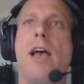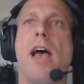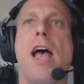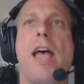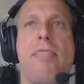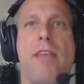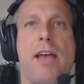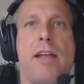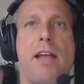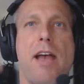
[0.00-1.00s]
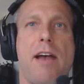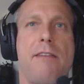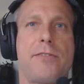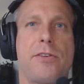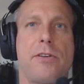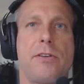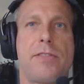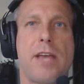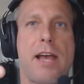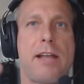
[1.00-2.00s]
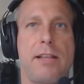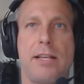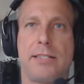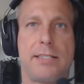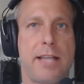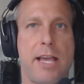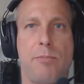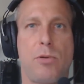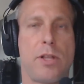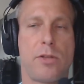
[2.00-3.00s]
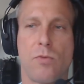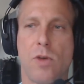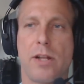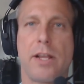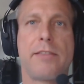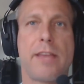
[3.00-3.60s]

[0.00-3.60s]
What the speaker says: and then after that is stable and running,